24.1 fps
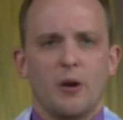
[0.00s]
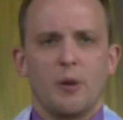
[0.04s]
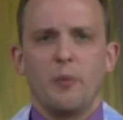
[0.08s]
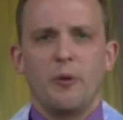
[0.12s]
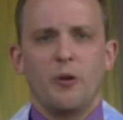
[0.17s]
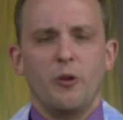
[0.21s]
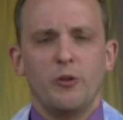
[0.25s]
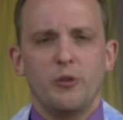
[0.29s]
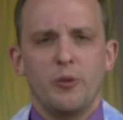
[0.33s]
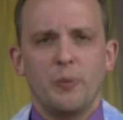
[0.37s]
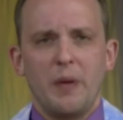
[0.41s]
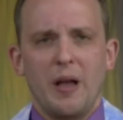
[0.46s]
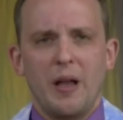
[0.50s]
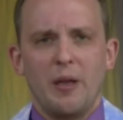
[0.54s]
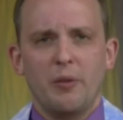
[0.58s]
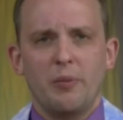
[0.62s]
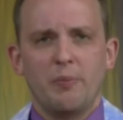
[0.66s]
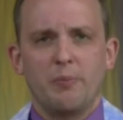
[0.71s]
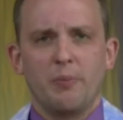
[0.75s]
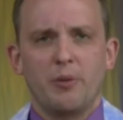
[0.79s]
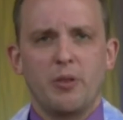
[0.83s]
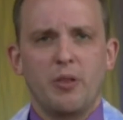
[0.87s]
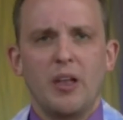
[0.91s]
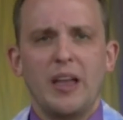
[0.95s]
parables
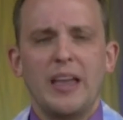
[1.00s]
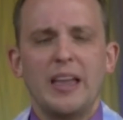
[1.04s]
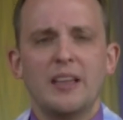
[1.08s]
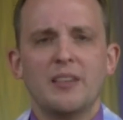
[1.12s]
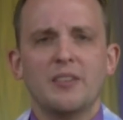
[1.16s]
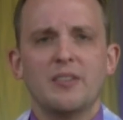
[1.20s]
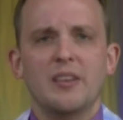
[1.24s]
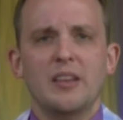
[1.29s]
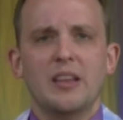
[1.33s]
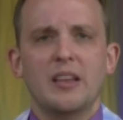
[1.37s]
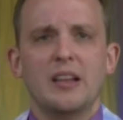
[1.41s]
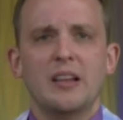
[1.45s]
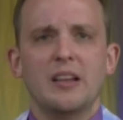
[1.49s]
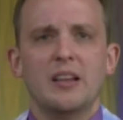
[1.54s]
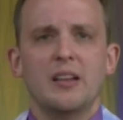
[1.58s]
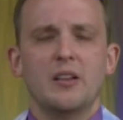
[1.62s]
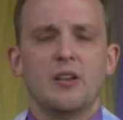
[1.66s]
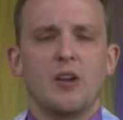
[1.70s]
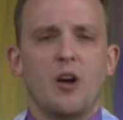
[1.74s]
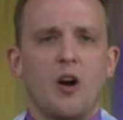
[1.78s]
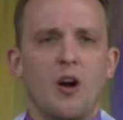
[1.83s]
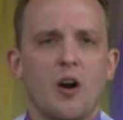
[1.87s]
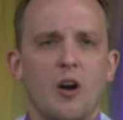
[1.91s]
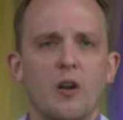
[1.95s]
about
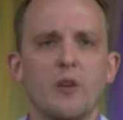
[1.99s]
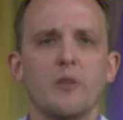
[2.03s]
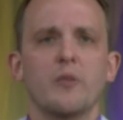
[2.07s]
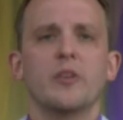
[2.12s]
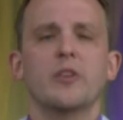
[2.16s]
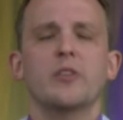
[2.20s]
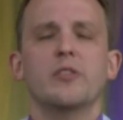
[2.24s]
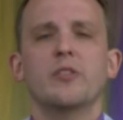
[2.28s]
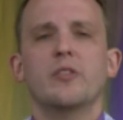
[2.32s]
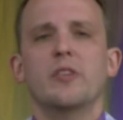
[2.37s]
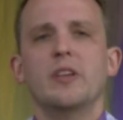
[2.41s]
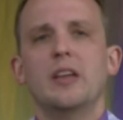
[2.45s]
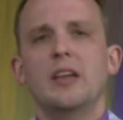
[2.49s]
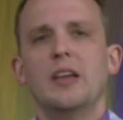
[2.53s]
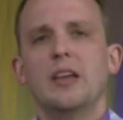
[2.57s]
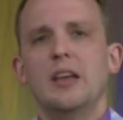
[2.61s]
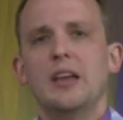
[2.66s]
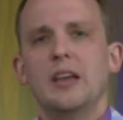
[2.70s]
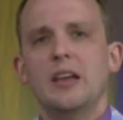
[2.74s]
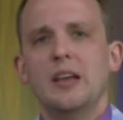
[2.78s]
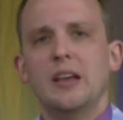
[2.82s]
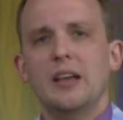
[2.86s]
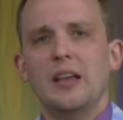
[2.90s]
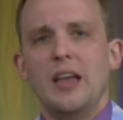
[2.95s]
planting and
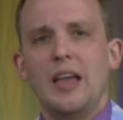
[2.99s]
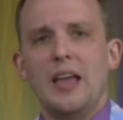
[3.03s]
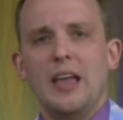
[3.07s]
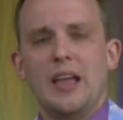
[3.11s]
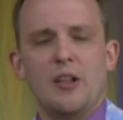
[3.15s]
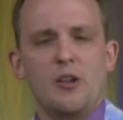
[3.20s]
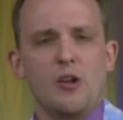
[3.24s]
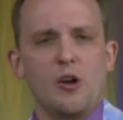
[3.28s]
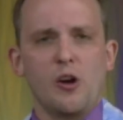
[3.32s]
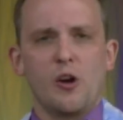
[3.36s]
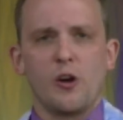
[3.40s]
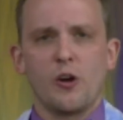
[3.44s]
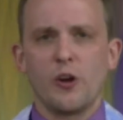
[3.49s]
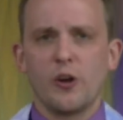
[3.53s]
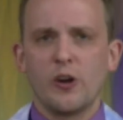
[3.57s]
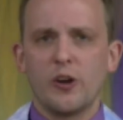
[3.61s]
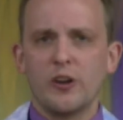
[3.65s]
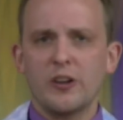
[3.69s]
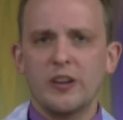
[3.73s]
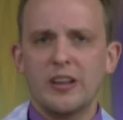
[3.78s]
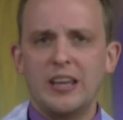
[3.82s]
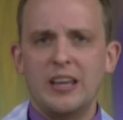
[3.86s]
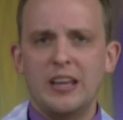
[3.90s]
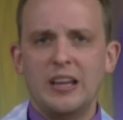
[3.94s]
harvesting and
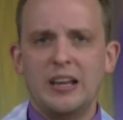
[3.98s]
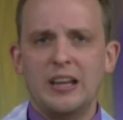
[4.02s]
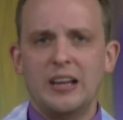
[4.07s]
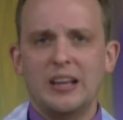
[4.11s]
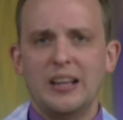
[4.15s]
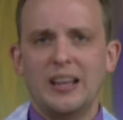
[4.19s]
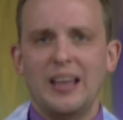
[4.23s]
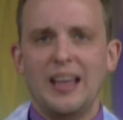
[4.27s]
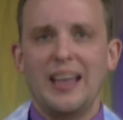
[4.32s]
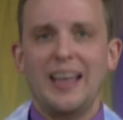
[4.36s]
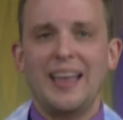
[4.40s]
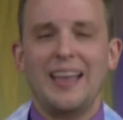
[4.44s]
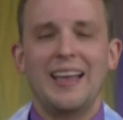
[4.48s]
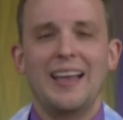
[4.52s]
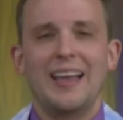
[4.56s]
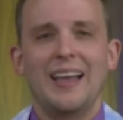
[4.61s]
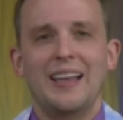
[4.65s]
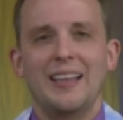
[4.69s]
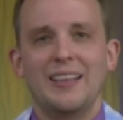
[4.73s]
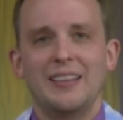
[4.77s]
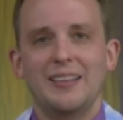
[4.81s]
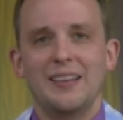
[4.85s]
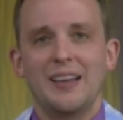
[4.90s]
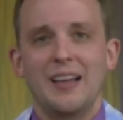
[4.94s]
herding
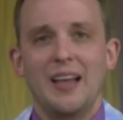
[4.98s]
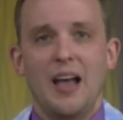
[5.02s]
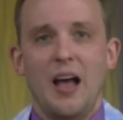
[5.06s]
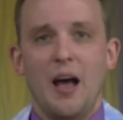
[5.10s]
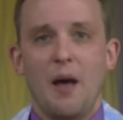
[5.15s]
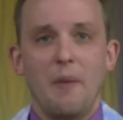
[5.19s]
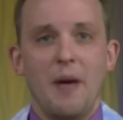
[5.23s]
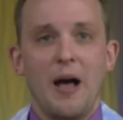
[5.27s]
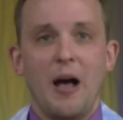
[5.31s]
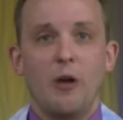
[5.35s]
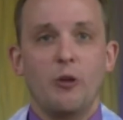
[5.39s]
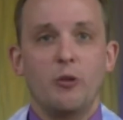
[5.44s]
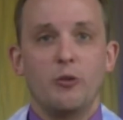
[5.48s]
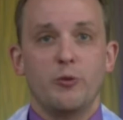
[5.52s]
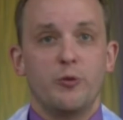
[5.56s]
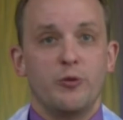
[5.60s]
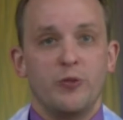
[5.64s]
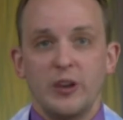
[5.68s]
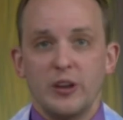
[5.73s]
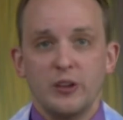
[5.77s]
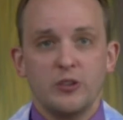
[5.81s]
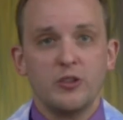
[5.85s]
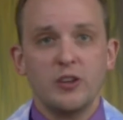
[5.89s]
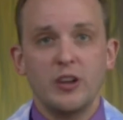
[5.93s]
and
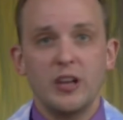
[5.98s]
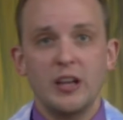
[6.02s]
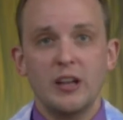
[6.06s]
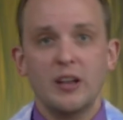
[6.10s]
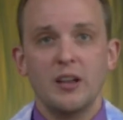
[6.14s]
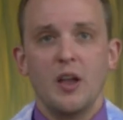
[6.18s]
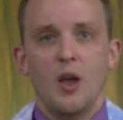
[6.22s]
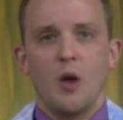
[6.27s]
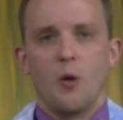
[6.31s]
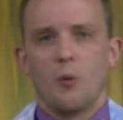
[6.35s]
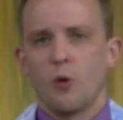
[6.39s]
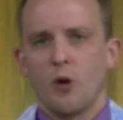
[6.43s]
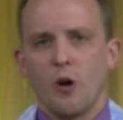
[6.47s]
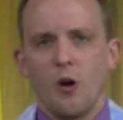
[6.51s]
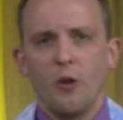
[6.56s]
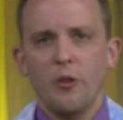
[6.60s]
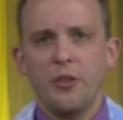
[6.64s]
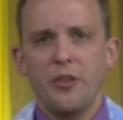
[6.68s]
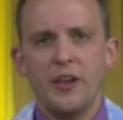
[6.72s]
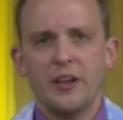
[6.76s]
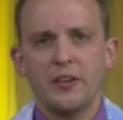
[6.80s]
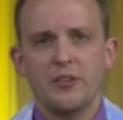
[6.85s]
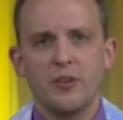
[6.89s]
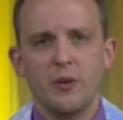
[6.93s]
about fishing were
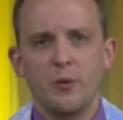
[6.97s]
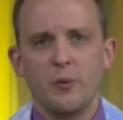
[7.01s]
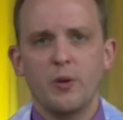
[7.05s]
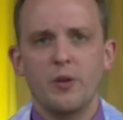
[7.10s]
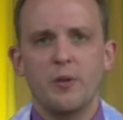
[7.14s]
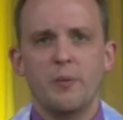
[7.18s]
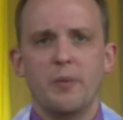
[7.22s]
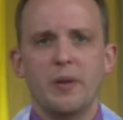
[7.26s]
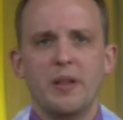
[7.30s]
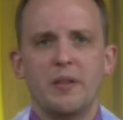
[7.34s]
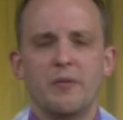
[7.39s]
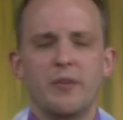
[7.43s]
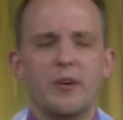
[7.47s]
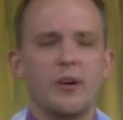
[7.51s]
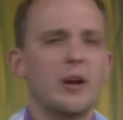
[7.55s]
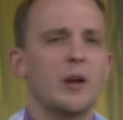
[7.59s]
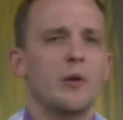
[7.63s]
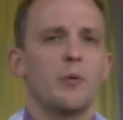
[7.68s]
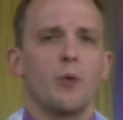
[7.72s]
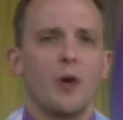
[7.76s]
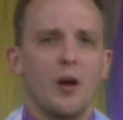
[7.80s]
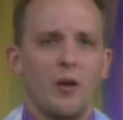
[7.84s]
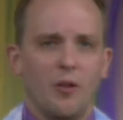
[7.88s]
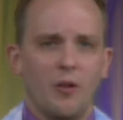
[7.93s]
all things that would have been
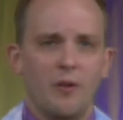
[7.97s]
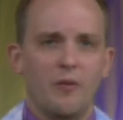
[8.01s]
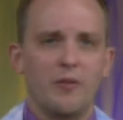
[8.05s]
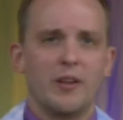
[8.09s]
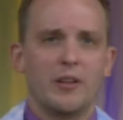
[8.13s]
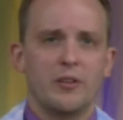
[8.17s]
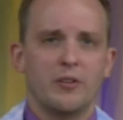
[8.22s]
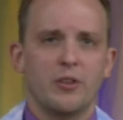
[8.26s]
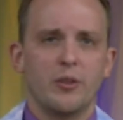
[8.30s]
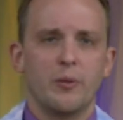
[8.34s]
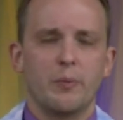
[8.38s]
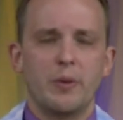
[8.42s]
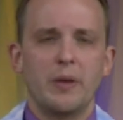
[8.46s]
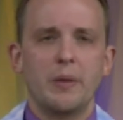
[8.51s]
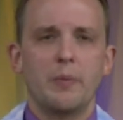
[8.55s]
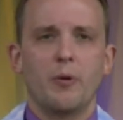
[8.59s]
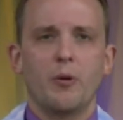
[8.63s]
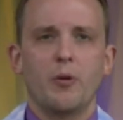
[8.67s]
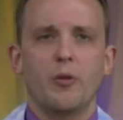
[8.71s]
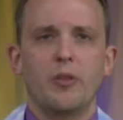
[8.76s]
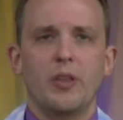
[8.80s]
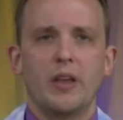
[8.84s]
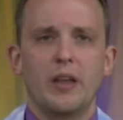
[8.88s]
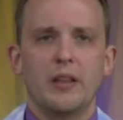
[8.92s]
very relevant to the
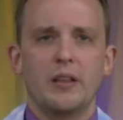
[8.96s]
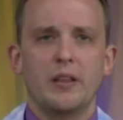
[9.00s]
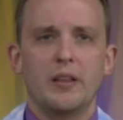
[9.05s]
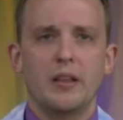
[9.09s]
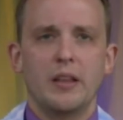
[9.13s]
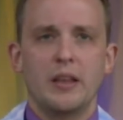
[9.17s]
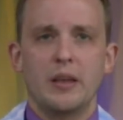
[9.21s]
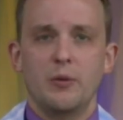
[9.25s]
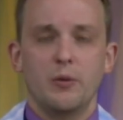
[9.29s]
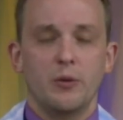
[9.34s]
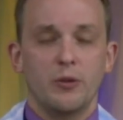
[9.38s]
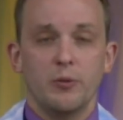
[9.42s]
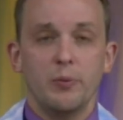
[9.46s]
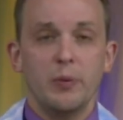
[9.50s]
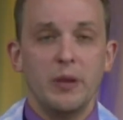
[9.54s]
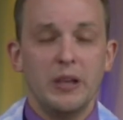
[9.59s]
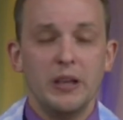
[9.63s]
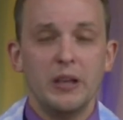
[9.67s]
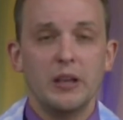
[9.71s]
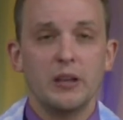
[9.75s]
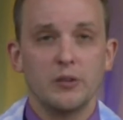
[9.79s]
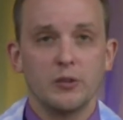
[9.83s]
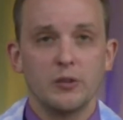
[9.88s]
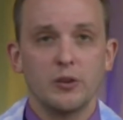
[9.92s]
people that he was
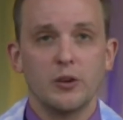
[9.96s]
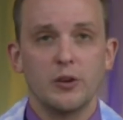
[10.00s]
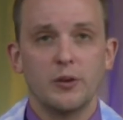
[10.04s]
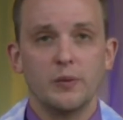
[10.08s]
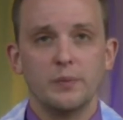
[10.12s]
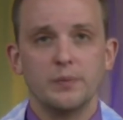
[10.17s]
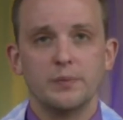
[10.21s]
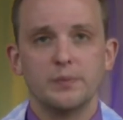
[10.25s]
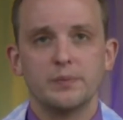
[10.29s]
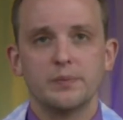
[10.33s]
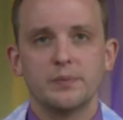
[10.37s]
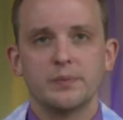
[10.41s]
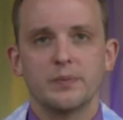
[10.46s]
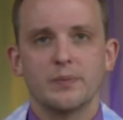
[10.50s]
speaking to.